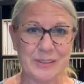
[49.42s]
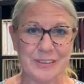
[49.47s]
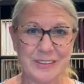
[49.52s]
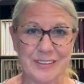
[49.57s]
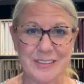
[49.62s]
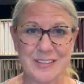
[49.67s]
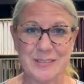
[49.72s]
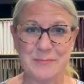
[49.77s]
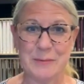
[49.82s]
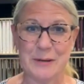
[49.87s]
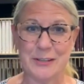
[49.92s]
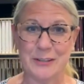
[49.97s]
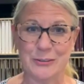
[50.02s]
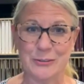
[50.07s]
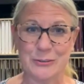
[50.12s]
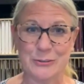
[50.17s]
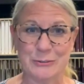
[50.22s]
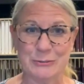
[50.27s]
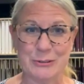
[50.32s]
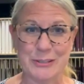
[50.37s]
it's been a
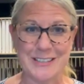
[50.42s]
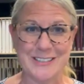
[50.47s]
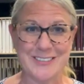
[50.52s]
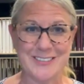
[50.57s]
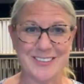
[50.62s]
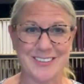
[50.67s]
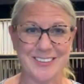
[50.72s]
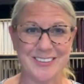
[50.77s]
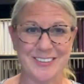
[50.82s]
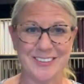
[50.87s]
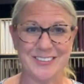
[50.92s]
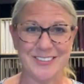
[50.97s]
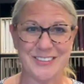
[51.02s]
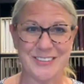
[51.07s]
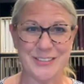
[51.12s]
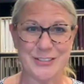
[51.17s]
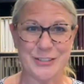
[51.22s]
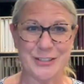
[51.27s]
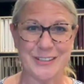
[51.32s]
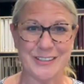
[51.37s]
little crazy
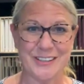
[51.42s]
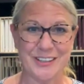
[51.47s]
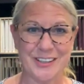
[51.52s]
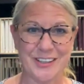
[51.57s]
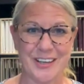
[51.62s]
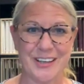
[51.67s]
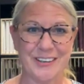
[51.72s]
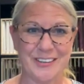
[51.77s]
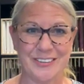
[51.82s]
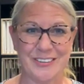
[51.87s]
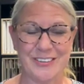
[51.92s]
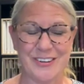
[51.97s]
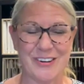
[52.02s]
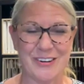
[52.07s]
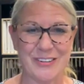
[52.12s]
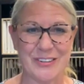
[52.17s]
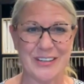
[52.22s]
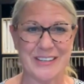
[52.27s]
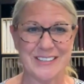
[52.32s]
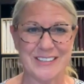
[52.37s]
just trying to get
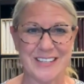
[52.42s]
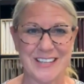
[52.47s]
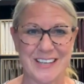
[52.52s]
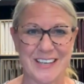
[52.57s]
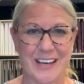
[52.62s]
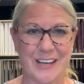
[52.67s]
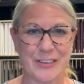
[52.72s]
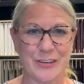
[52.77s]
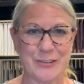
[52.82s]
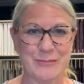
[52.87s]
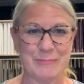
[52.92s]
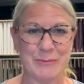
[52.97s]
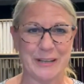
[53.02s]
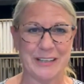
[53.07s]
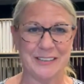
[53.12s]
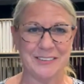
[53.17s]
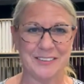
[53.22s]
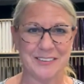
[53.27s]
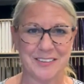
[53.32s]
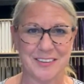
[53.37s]
all that together,
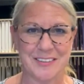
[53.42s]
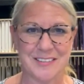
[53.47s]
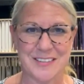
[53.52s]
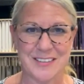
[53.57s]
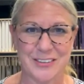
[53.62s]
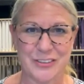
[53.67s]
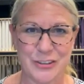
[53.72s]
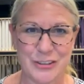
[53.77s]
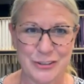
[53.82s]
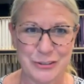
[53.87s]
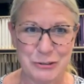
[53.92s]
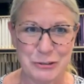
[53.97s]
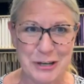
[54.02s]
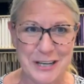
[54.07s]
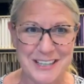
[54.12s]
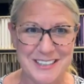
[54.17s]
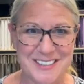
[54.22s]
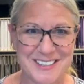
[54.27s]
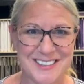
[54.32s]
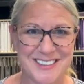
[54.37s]
but it's a good
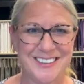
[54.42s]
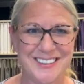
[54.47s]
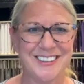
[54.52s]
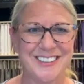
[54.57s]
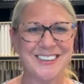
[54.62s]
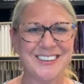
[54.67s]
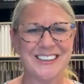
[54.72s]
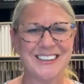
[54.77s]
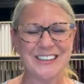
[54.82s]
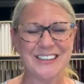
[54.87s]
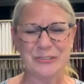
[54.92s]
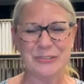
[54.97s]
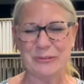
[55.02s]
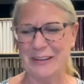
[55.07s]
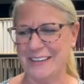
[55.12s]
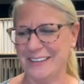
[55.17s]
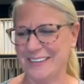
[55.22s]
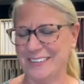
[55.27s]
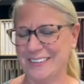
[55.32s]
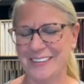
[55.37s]
crazy
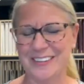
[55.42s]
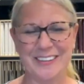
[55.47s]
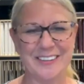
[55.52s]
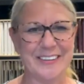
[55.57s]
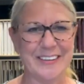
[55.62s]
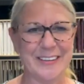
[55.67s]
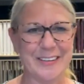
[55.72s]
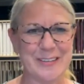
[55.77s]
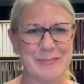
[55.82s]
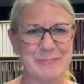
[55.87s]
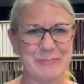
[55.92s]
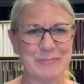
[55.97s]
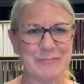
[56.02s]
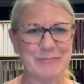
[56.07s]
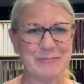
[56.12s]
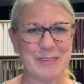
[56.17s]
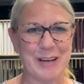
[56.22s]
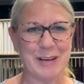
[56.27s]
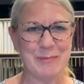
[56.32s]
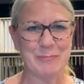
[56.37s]
when
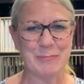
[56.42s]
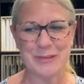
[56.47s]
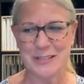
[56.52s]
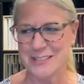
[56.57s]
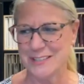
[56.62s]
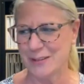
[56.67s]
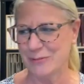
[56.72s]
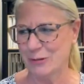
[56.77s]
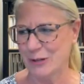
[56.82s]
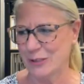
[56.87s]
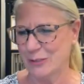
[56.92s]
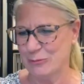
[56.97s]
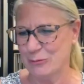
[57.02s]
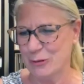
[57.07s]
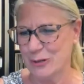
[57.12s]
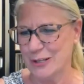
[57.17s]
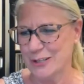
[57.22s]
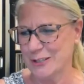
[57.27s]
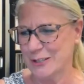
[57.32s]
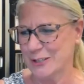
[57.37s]
I'm busy with
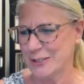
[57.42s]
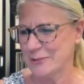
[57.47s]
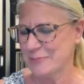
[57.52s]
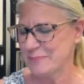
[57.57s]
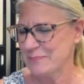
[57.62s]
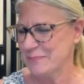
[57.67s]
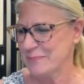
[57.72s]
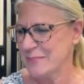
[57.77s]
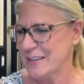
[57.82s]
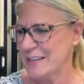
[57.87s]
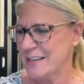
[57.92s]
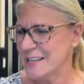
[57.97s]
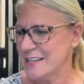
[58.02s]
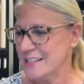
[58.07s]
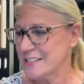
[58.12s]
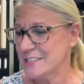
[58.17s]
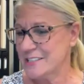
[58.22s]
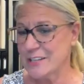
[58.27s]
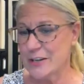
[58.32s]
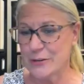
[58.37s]
work.
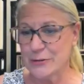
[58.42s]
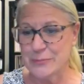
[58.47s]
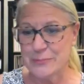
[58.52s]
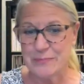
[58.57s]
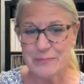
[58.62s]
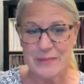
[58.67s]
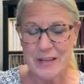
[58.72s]
So